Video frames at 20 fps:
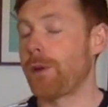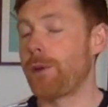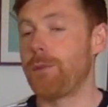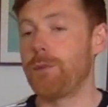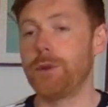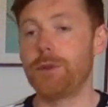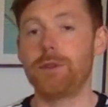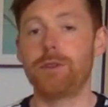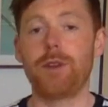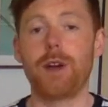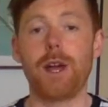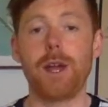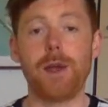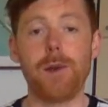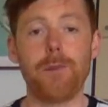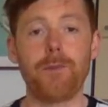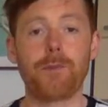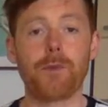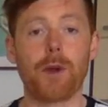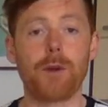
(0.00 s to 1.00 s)
But
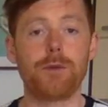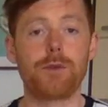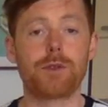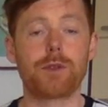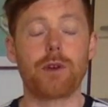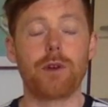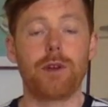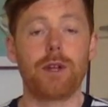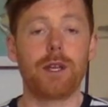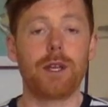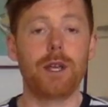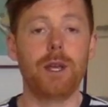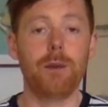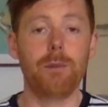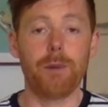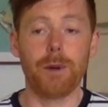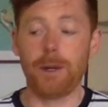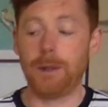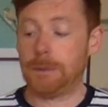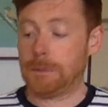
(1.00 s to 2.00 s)
today I'm just going to
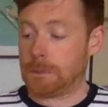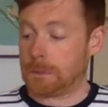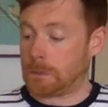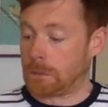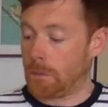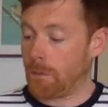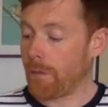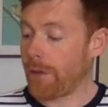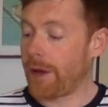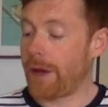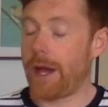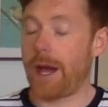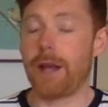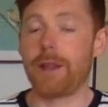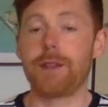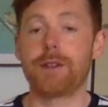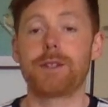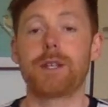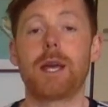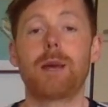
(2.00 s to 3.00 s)
keep it
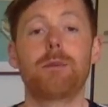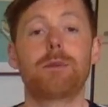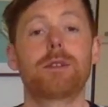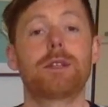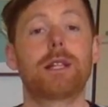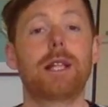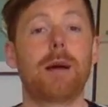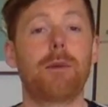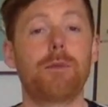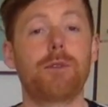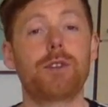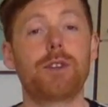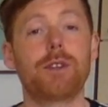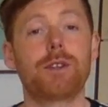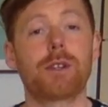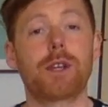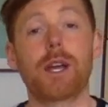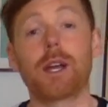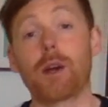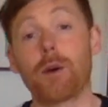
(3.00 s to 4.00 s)
the same as the lemon cheesecake.